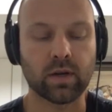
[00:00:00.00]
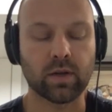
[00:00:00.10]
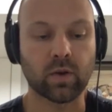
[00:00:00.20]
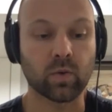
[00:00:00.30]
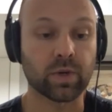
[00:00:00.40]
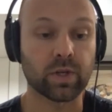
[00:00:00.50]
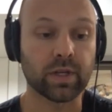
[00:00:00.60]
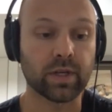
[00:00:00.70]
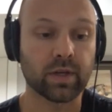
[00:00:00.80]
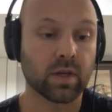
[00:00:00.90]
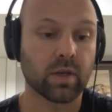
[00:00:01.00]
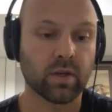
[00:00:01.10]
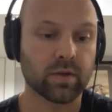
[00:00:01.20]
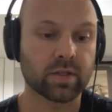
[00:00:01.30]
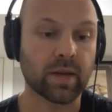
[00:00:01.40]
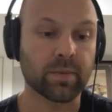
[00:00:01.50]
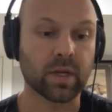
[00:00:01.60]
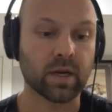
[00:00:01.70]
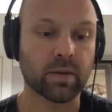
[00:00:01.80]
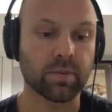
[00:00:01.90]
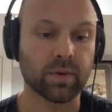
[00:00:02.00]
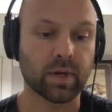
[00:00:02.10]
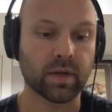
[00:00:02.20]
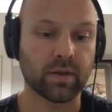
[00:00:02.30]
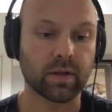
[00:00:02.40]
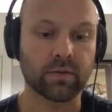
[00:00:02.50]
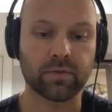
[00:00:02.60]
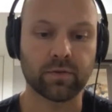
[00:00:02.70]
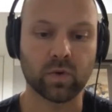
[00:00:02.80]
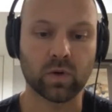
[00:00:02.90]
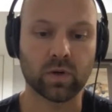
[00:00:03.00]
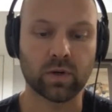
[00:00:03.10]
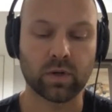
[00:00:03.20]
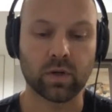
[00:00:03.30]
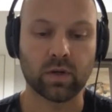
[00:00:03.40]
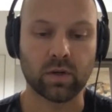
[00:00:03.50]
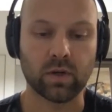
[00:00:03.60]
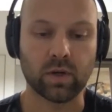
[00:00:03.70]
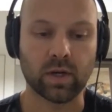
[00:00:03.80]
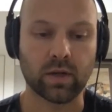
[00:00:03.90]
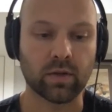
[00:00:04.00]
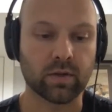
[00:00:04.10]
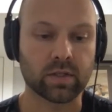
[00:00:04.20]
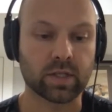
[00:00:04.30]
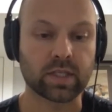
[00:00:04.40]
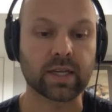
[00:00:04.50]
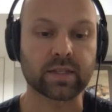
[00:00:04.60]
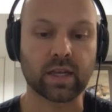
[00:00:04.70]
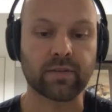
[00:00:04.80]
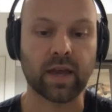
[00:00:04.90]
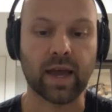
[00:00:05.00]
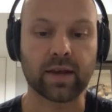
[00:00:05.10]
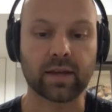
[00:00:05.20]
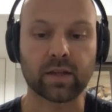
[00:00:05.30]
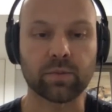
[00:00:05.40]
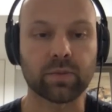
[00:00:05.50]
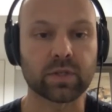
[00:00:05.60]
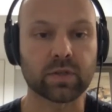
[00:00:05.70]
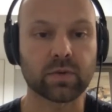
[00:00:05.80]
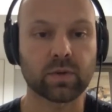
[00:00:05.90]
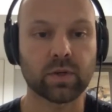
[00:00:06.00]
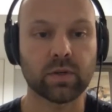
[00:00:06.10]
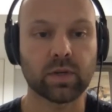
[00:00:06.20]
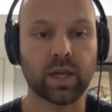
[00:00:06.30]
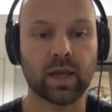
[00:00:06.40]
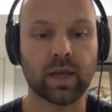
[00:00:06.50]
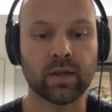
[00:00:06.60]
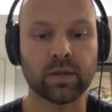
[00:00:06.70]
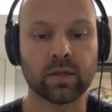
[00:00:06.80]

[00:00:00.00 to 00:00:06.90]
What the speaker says: really, set me up, I think, for, the success that I've had in the business world. And